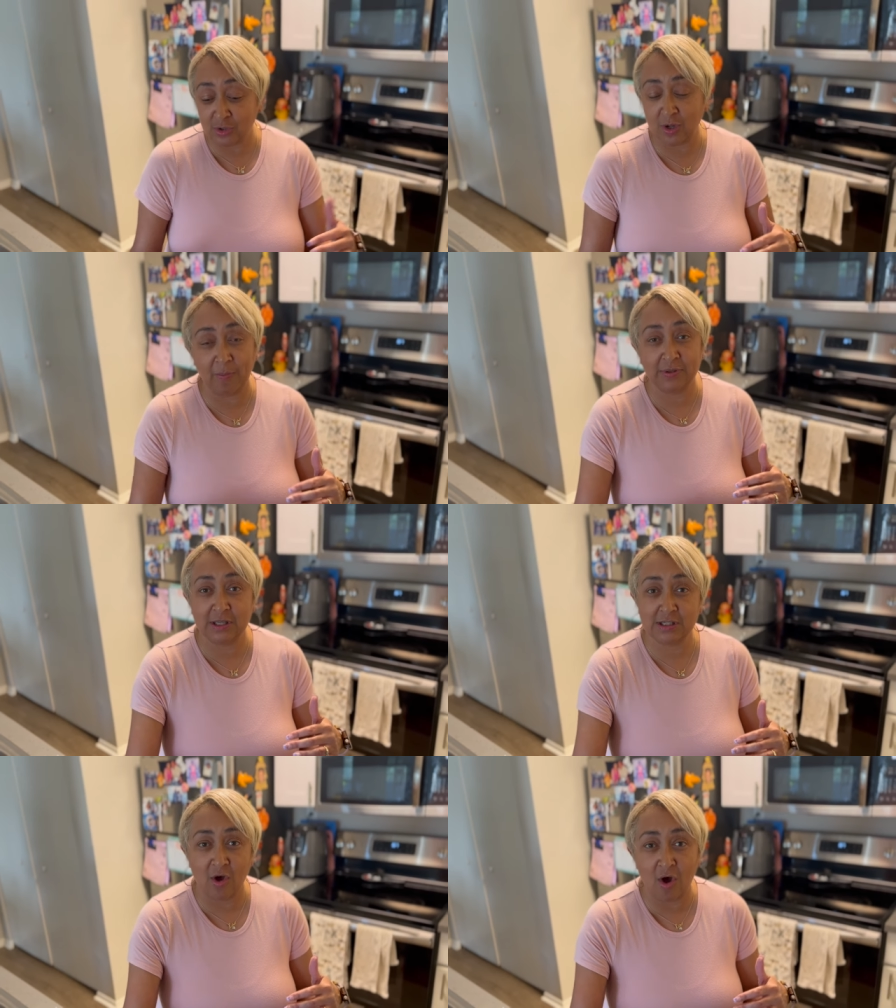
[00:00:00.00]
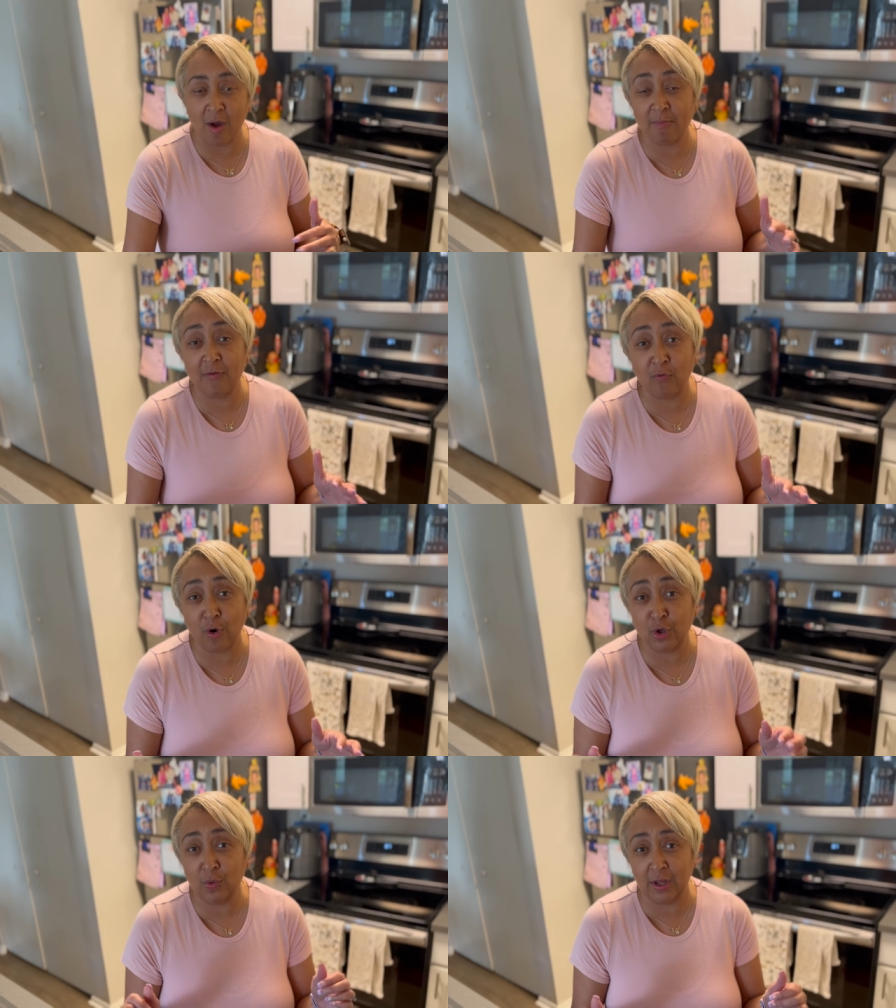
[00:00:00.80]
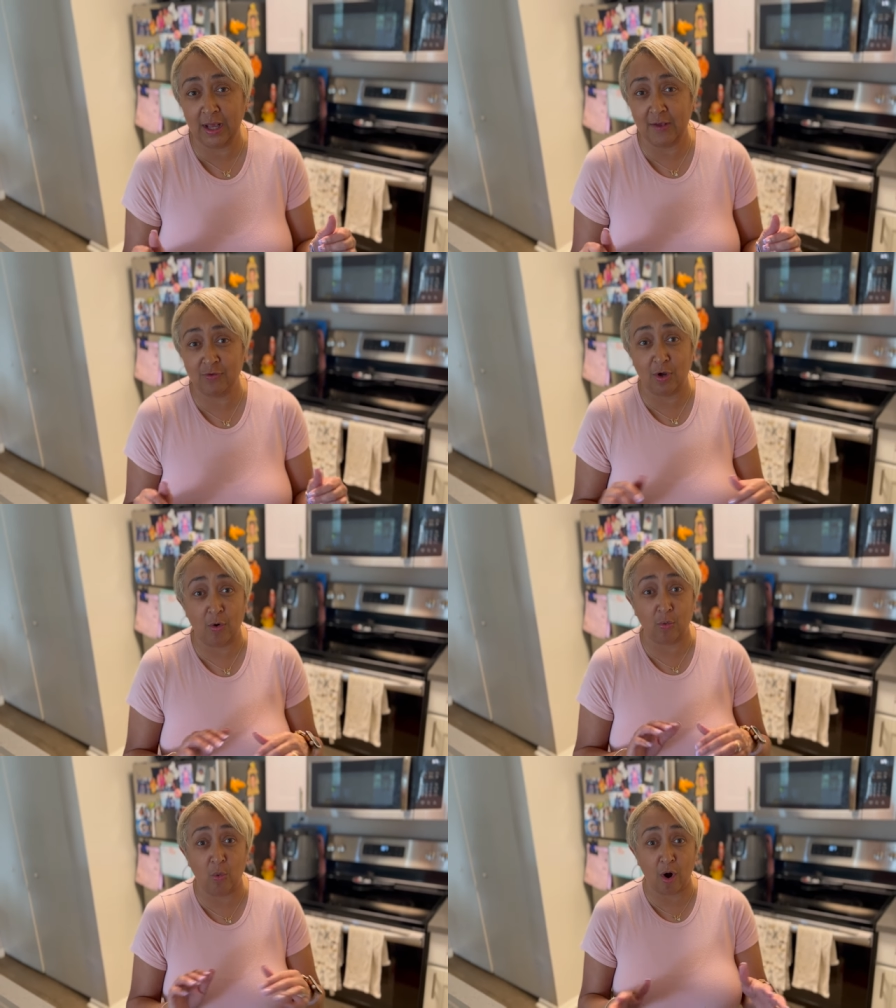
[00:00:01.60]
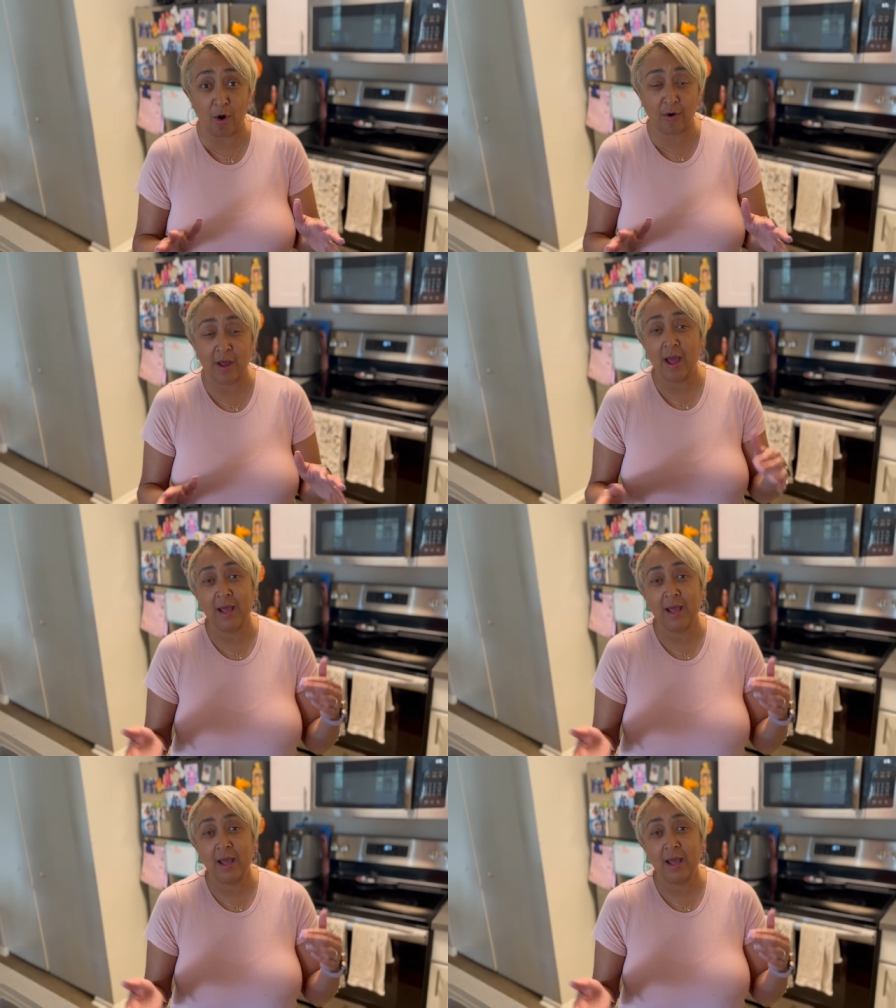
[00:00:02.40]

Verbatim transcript: You can put this on before you leave to go to work.